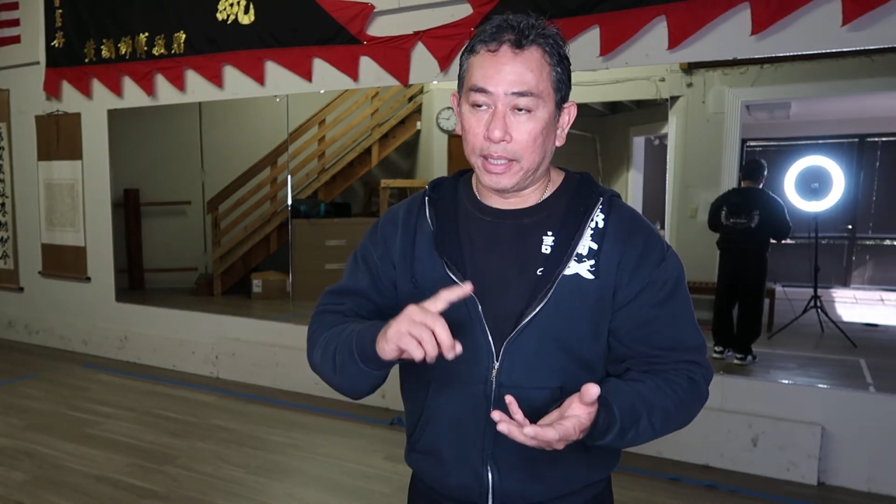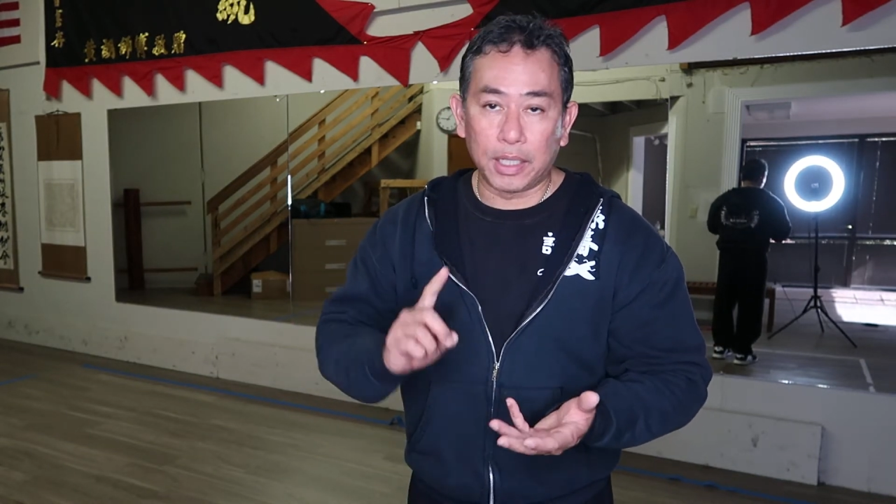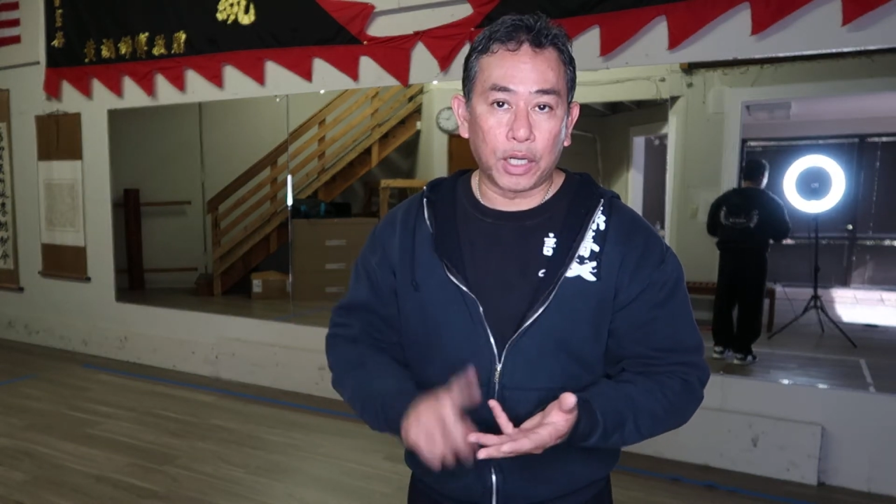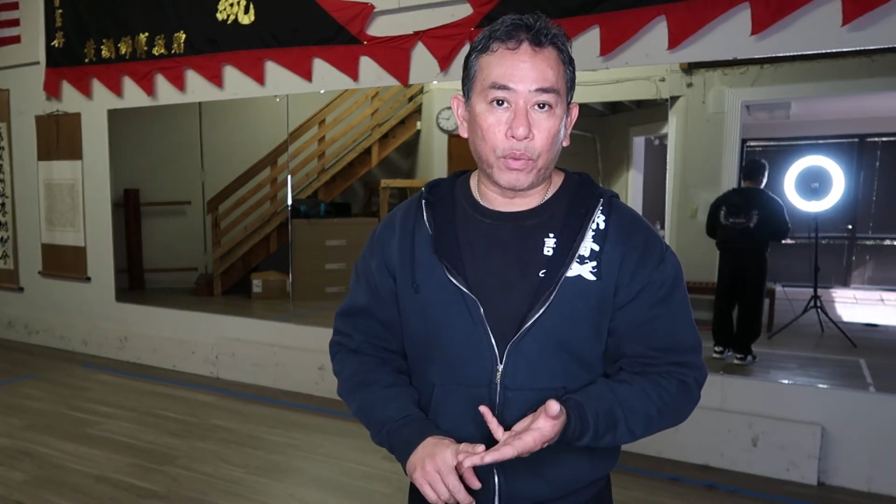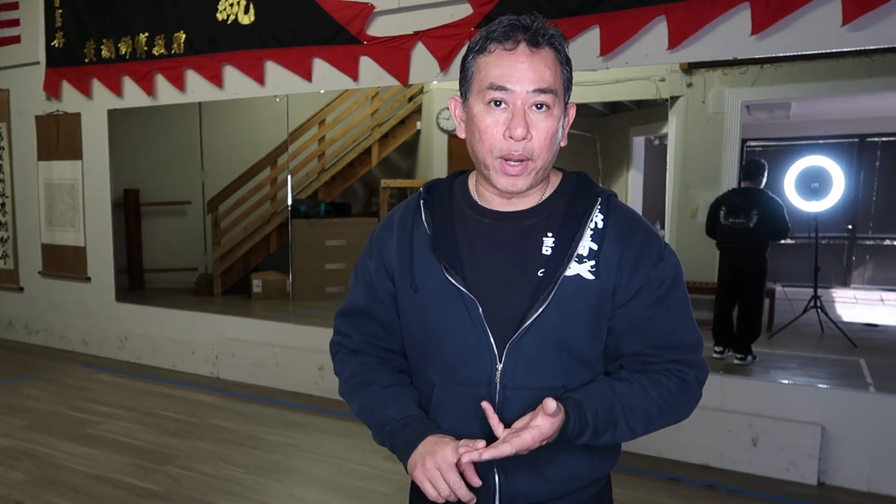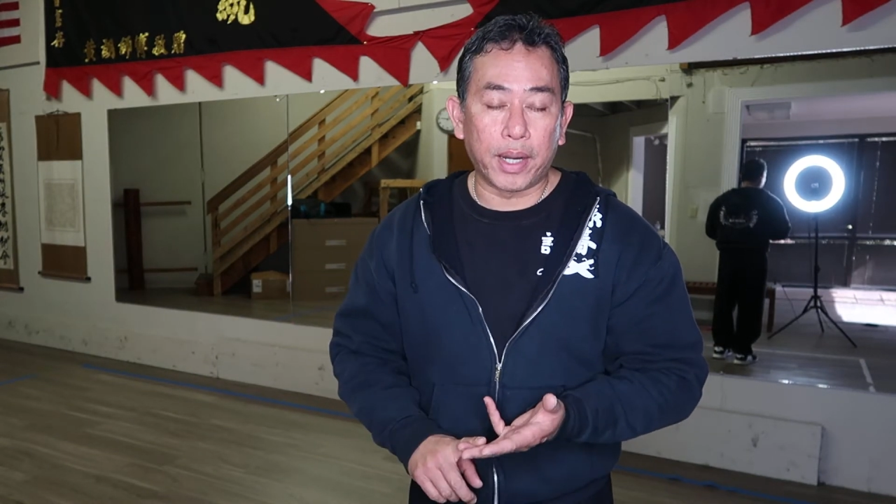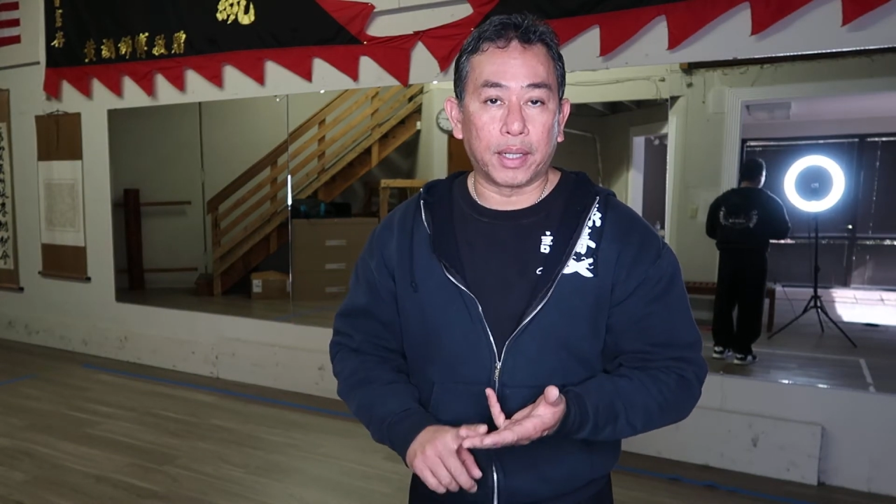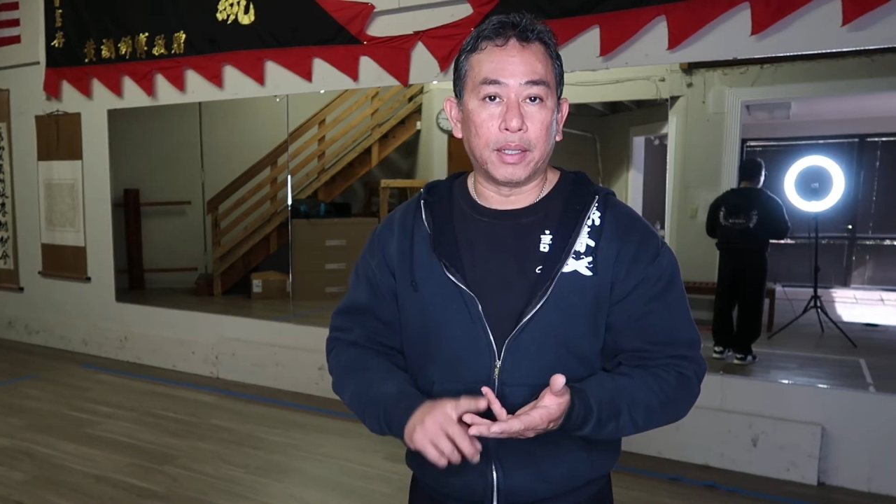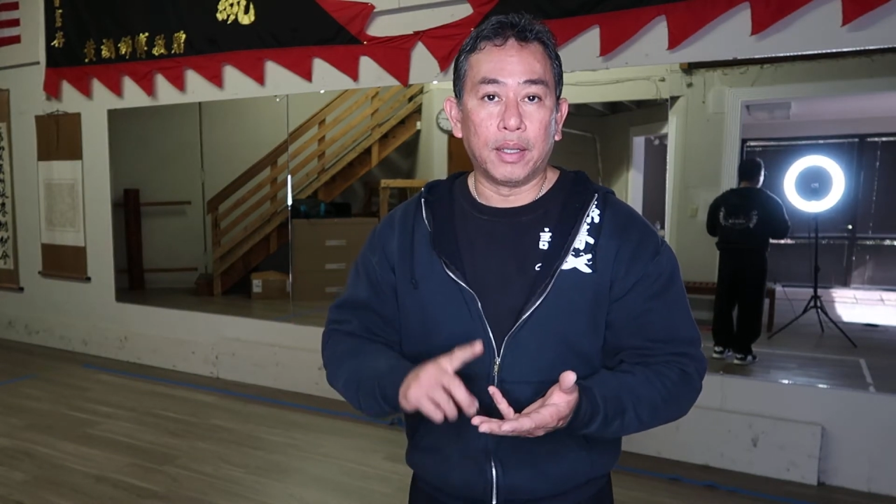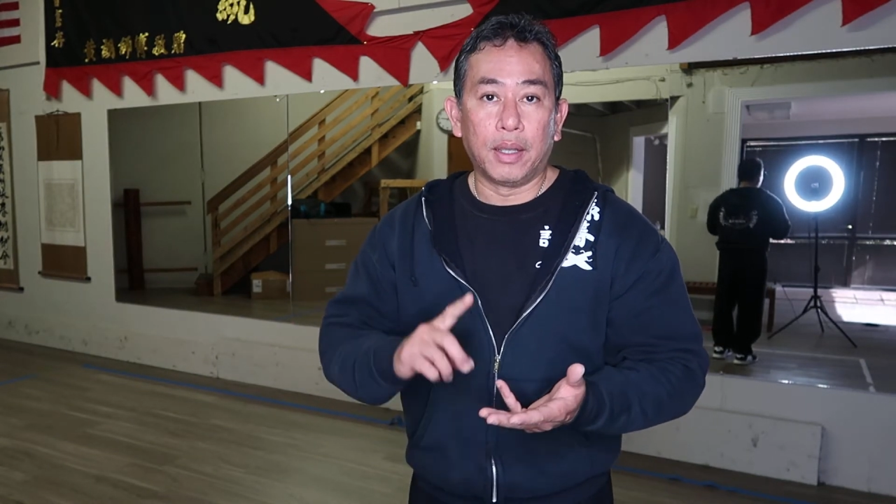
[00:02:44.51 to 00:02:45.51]
in a
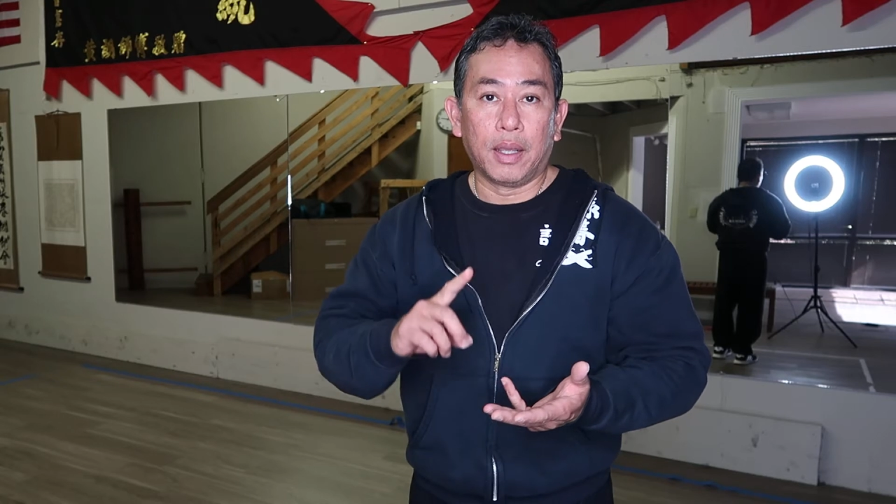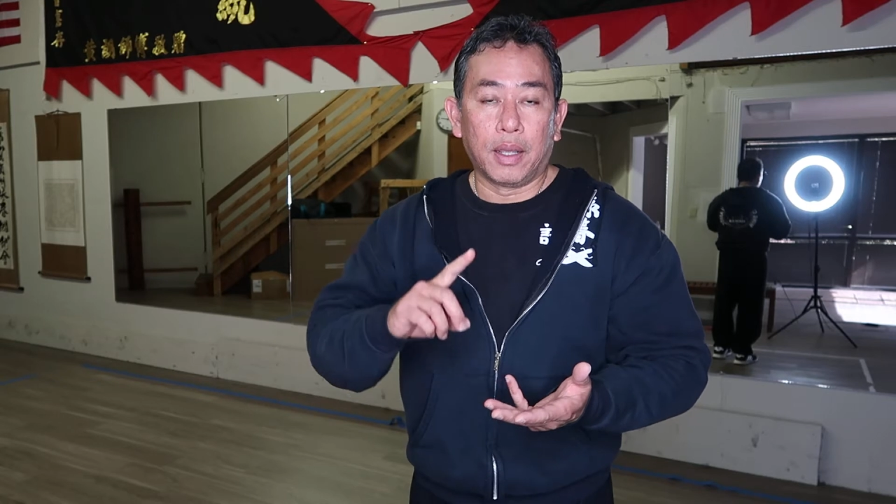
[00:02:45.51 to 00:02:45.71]
ring,